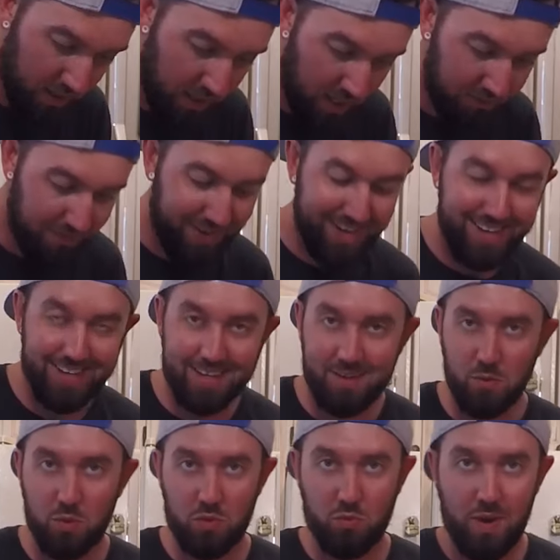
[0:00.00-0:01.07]
I find
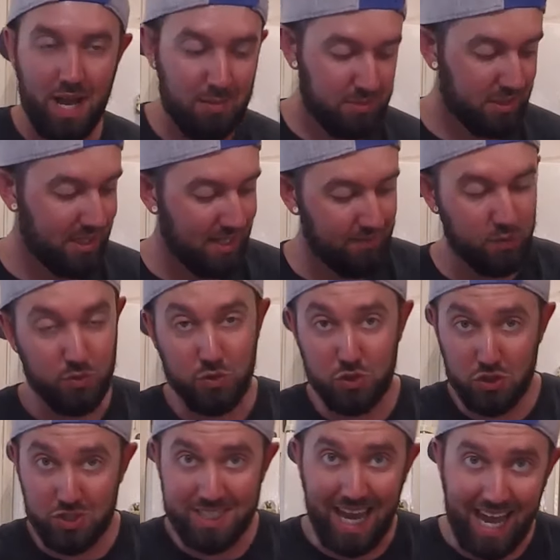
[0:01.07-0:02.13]
with wraps, if you
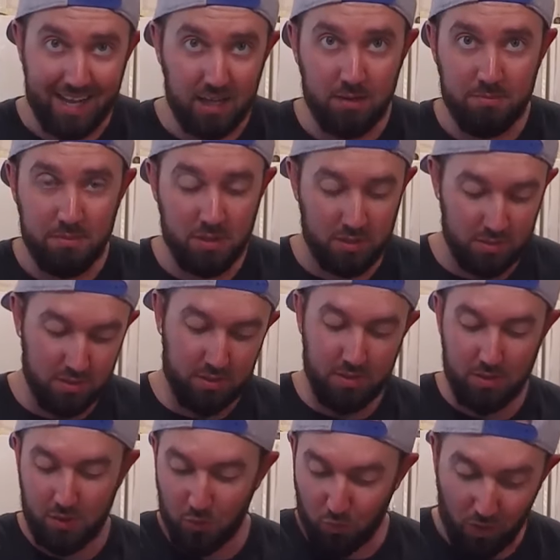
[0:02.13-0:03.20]
stack them
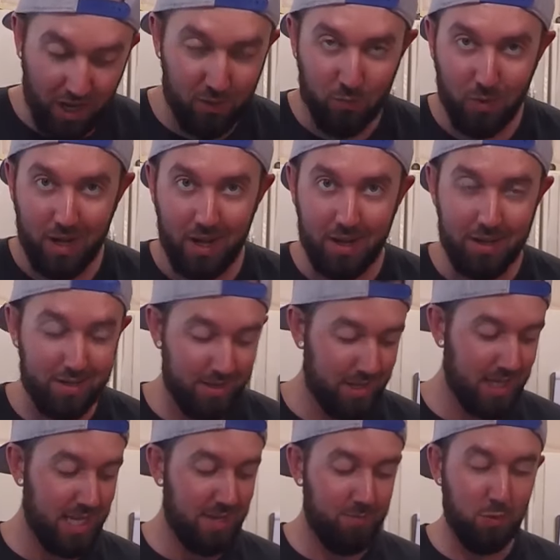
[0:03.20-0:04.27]
the right way,
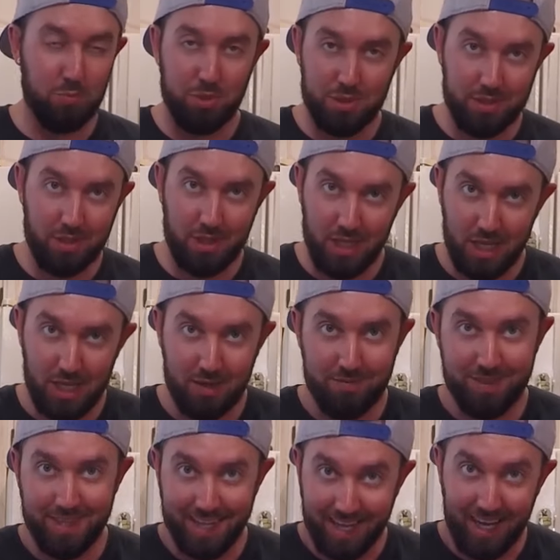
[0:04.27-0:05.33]
if you put the love
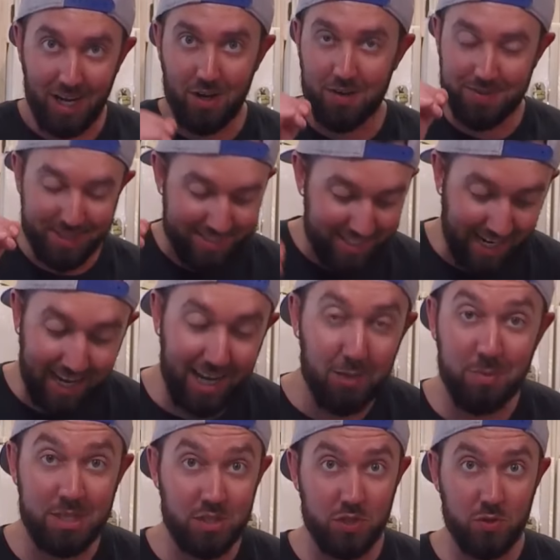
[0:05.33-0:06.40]
and the care and the
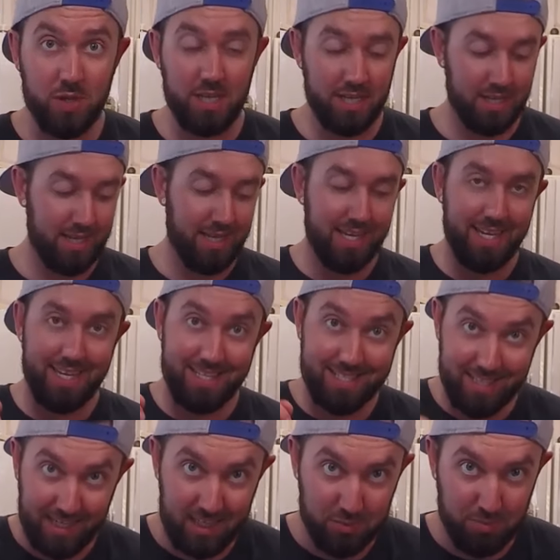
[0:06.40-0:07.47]
time into it, it
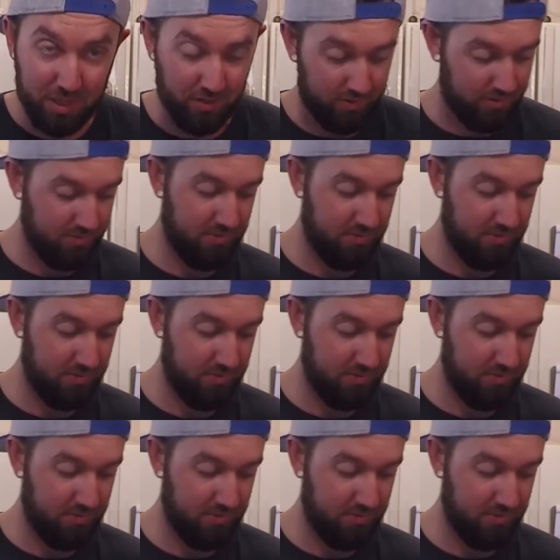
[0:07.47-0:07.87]
tastes better.